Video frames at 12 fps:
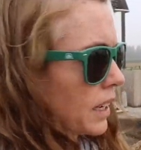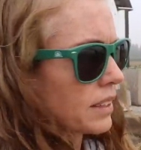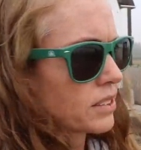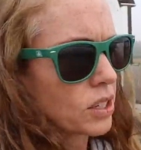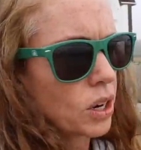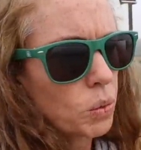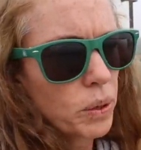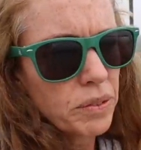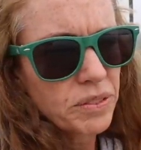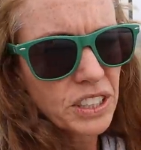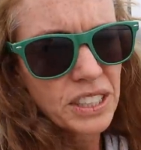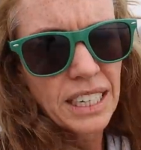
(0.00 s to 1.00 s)
So
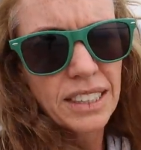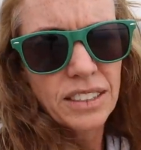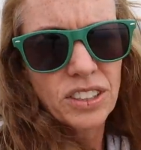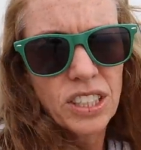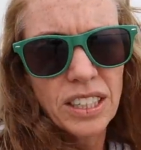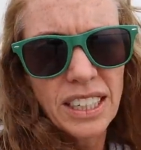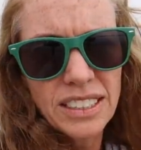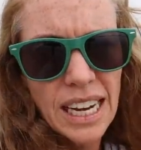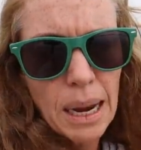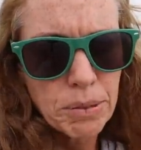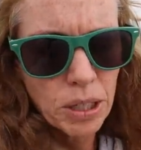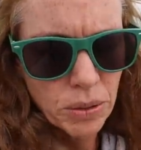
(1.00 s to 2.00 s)
we've just had to
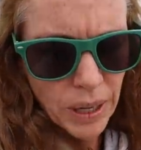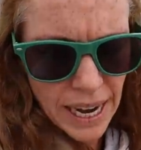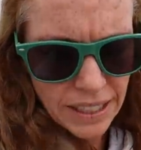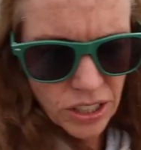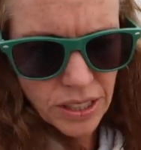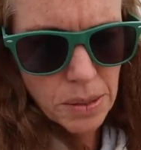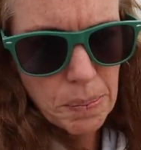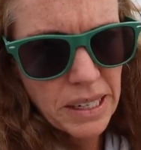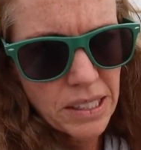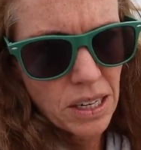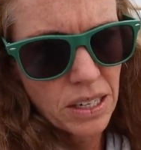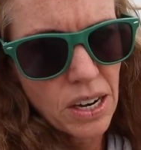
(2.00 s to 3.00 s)
adapt our rations
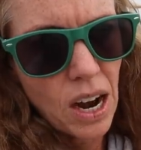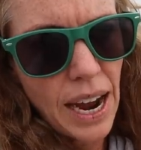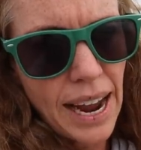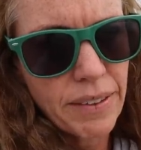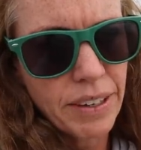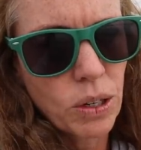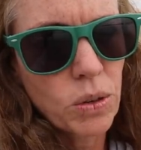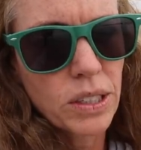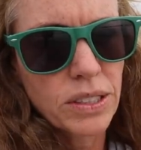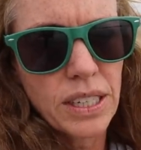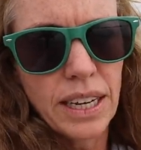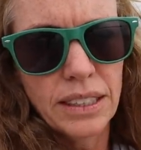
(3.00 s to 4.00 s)
based on not having
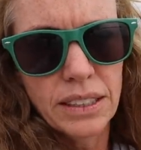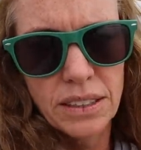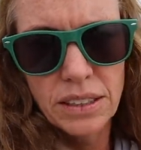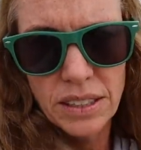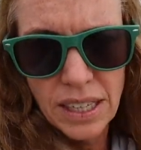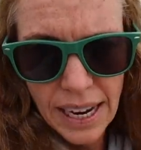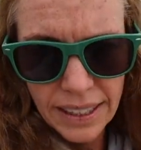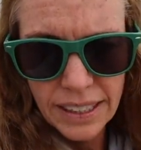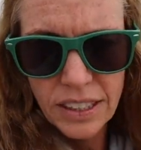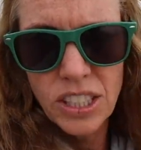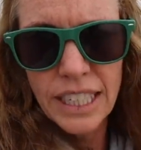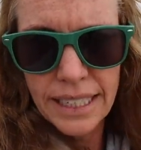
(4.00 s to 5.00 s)
corn
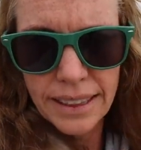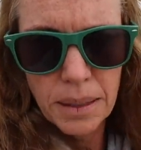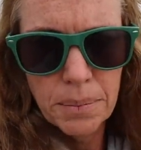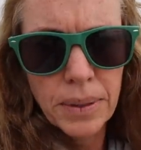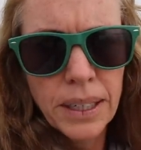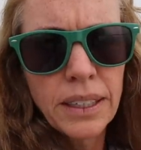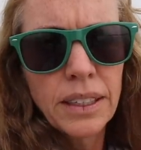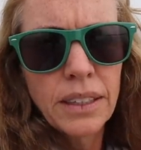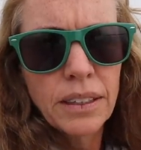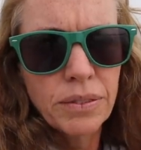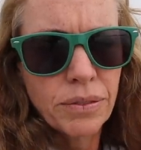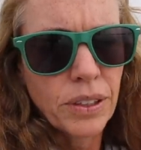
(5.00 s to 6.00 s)
silage in them
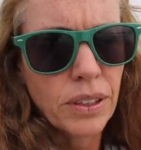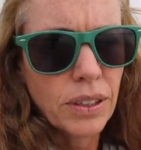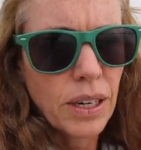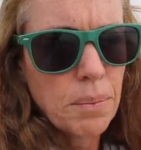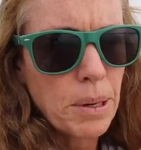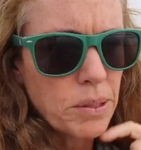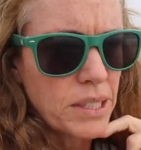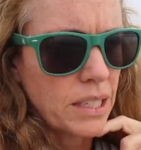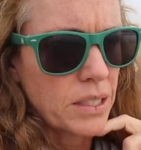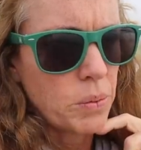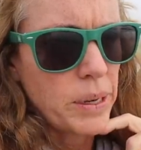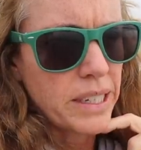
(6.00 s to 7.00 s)
for about
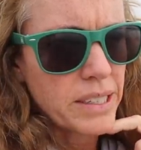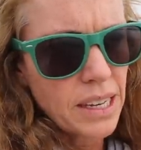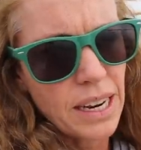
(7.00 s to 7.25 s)
6 weeks.